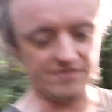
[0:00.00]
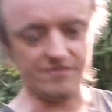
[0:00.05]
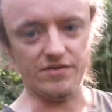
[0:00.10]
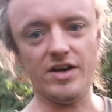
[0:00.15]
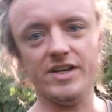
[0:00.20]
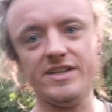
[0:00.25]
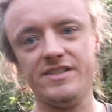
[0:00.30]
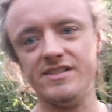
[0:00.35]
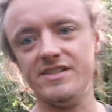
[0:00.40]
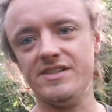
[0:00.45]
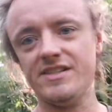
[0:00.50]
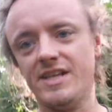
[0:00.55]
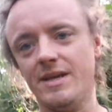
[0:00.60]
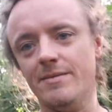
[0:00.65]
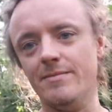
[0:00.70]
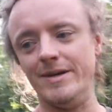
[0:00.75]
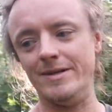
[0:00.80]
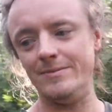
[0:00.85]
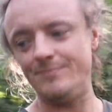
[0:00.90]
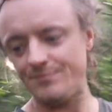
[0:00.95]
device, the
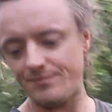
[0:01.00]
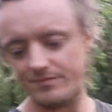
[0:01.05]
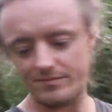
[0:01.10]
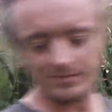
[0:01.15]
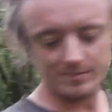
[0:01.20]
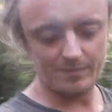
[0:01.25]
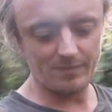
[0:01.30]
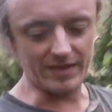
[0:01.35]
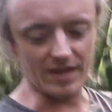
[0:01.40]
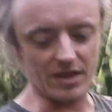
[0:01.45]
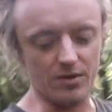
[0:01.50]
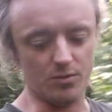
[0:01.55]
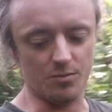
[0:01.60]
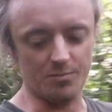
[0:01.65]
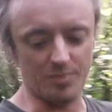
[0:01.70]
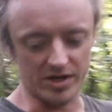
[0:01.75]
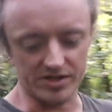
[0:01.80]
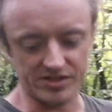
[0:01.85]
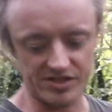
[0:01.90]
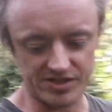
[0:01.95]
skimmer, it will
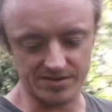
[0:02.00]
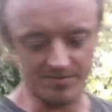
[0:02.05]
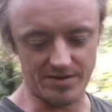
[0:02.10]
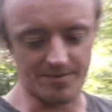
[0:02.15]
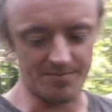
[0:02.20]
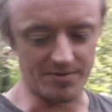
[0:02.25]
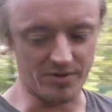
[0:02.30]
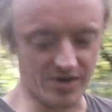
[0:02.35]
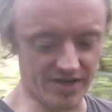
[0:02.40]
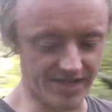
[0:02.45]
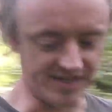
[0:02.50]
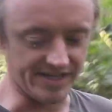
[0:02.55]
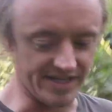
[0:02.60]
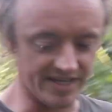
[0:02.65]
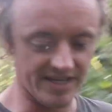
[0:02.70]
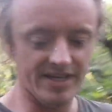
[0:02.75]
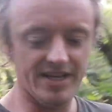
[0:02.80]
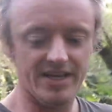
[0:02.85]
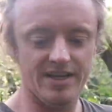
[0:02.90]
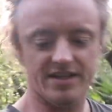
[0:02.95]
bunch them up behind
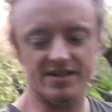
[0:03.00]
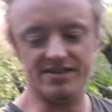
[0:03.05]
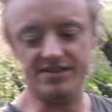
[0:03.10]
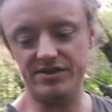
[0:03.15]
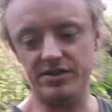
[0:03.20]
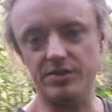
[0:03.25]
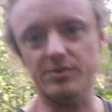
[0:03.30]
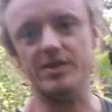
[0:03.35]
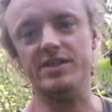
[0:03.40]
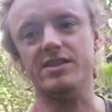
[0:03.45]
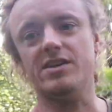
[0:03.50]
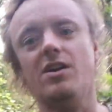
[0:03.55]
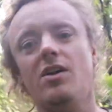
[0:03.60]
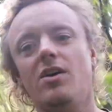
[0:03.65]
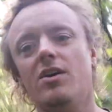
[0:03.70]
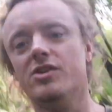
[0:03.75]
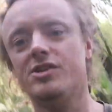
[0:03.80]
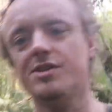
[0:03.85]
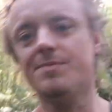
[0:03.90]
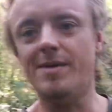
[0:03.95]
it until there's a
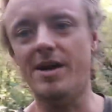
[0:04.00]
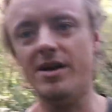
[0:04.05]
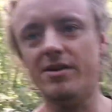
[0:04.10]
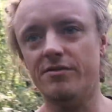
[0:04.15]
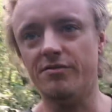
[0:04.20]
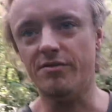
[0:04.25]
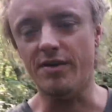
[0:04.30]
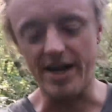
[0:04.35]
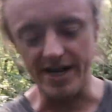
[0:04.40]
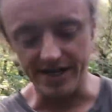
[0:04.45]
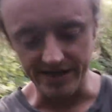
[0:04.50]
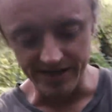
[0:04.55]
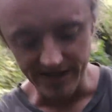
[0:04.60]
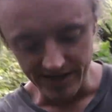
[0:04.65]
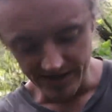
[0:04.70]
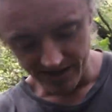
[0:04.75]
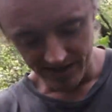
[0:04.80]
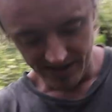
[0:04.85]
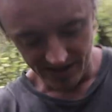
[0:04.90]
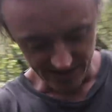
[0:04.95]
large amount of rain
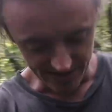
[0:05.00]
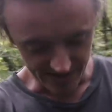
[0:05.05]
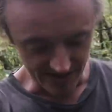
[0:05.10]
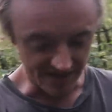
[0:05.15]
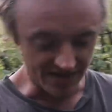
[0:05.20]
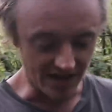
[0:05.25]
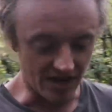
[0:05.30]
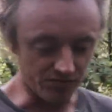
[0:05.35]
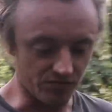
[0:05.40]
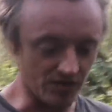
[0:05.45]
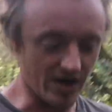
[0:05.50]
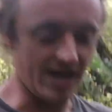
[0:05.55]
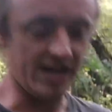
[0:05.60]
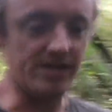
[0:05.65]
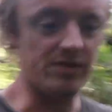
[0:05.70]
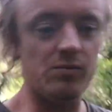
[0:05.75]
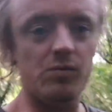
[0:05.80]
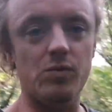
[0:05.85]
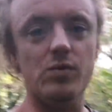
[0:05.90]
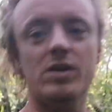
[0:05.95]
and then that
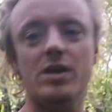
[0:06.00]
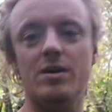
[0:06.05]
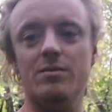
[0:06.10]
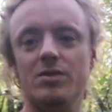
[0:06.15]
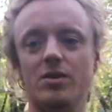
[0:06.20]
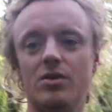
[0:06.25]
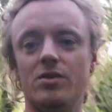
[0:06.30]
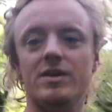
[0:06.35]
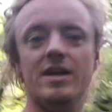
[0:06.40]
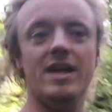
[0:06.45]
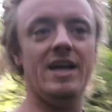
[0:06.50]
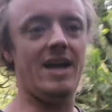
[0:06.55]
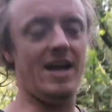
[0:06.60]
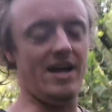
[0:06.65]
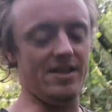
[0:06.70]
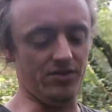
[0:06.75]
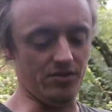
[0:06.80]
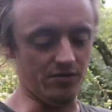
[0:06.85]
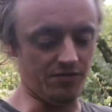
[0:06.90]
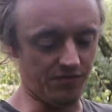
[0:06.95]
rain will come along
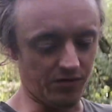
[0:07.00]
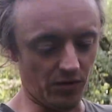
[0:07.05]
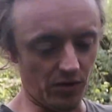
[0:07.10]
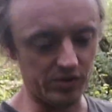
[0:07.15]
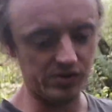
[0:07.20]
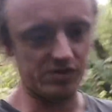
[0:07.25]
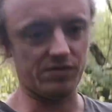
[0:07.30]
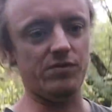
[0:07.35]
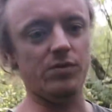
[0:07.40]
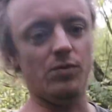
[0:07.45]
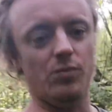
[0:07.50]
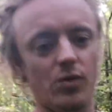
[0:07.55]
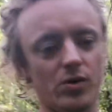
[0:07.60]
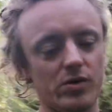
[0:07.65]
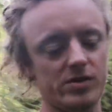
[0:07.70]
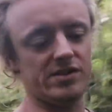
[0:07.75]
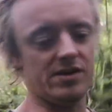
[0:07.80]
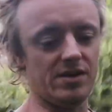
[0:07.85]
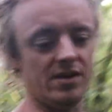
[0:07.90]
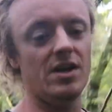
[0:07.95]
and the force of the
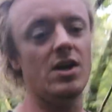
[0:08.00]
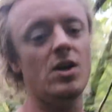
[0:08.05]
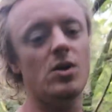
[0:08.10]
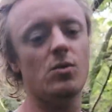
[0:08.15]
water